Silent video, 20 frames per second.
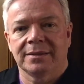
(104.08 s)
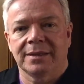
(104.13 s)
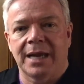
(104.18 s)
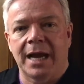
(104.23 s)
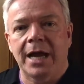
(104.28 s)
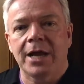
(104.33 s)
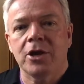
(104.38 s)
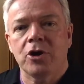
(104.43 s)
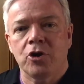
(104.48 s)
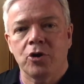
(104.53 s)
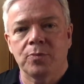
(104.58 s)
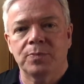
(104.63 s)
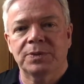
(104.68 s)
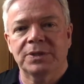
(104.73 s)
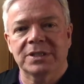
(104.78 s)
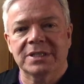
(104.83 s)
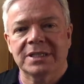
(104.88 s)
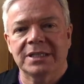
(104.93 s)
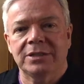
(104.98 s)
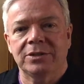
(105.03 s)
I hope
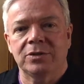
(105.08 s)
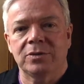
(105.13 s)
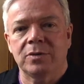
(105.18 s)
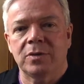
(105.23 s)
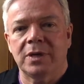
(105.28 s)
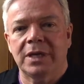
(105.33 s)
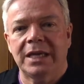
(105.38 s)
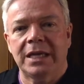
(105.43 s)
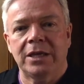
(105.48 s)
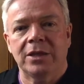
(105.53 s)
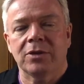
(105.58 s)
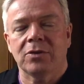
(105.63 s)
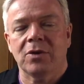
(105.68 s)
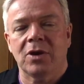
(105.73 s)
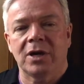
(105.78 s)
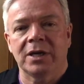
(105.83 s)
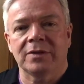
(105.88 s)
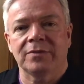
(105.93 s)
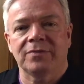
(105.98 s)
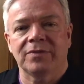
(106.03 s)
to see you either
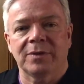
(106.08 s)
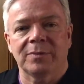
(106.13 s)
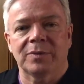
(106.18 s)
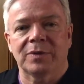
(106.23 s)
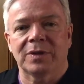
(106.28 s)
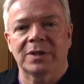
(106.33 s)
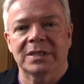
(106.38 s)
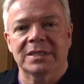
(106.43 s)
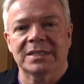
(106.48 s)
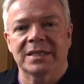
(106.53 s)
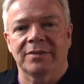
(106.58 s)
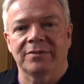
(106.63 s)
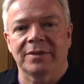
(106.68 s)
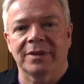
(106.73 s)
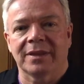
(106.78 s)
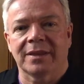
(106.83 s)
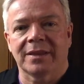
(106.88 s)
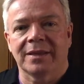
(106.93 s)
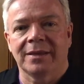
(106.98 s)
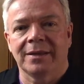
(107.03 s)
on February the
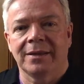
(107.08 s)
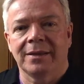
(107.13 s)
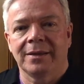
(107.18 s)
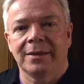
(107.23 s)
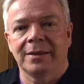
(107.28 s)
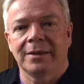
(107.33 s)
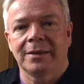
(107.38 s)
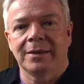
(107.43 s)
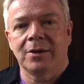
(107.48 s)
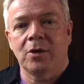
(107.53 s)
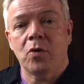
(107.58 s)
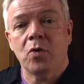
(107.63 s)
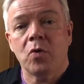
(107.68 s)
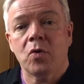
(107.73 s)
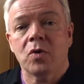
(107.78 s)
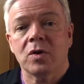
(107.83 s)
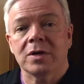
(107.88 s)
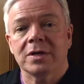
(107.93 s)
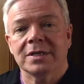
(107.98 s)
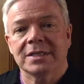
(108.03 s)
7th
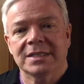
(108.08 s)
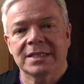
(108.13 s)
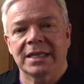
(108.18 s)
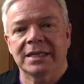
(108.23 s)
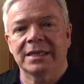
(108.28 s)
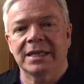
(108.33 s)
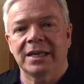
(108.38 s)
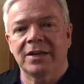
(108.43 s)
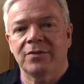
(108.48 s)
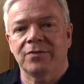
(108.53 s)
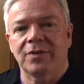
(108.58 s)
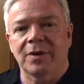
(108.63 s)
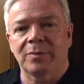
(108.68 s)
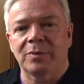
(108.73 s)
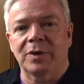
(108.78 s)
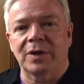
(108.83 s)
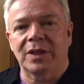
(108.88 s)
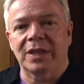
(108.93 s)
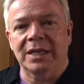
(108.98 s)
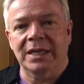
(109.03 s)
or Sunday,
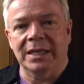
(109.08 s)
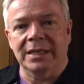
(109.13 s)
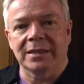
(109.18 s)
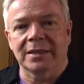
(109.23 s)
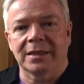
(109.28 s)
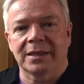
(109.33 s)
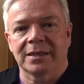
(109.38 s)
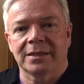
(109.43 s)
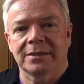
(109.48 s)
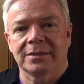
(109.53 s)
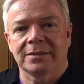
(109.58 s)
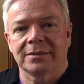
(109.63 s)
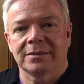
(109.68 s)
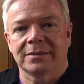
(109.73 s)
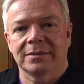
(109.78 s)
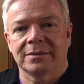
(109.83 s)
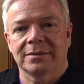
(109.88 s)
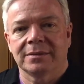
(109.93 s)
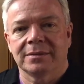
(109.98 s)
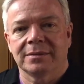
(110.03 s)
February the
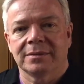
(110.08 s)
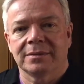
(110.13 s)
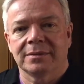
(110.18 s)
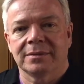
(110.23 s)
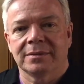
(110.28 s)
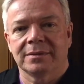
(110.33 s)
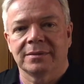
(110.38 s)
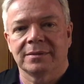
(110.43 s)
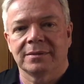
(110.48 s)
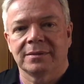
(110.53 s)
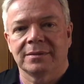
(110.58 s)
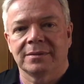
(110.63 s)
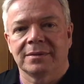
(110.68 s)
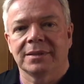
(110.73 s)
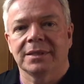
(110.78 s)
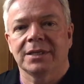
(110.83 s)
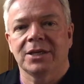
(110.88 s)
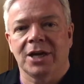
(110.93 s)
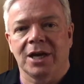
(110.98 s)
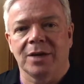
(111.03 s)

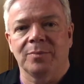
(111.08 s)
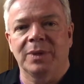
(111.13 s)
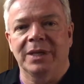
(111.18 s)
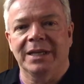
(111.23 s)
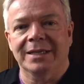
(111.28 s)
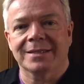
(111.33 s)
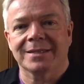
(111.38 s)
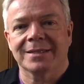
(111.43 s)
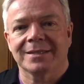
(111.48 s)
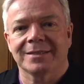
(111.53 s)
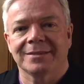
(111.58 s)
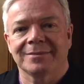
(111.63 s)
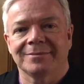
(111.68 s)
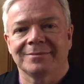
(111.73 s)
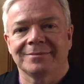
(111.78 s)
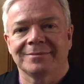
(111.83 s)
9th. God bless.